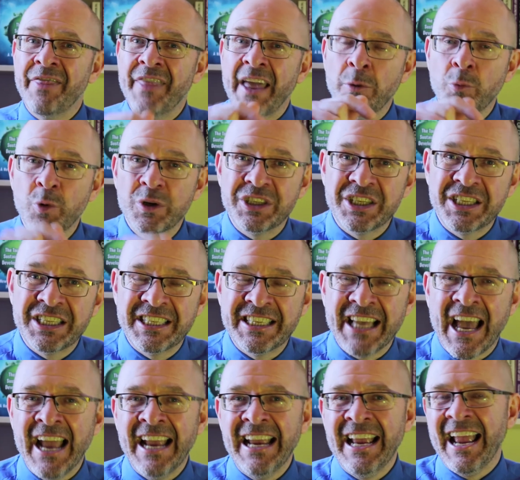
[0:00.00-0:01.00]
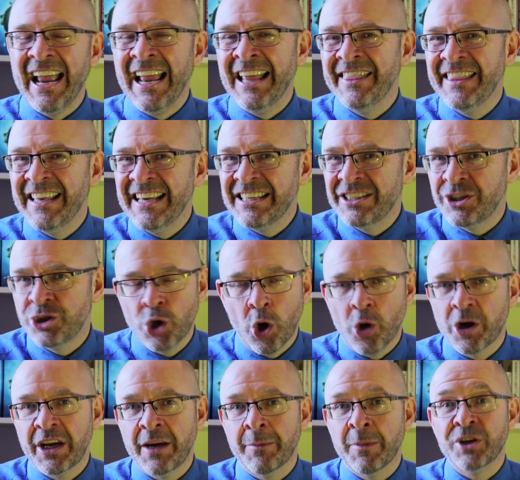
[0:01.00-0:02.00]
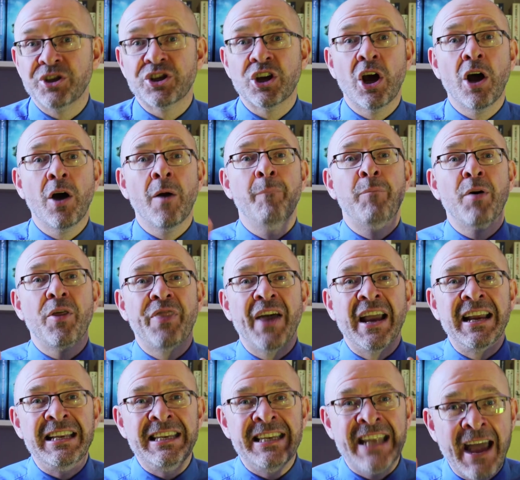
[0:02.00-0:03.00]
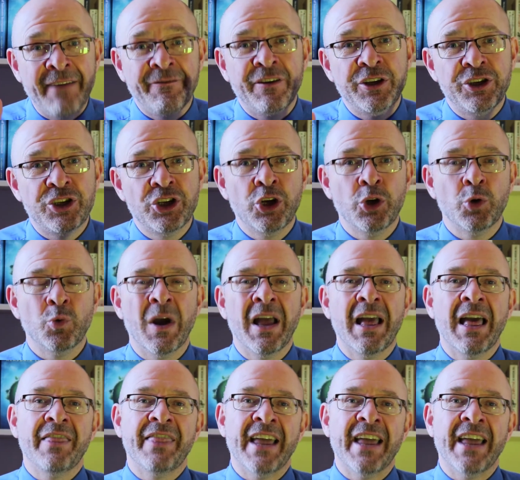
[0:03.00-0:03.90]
they would say in these documents, but they never do.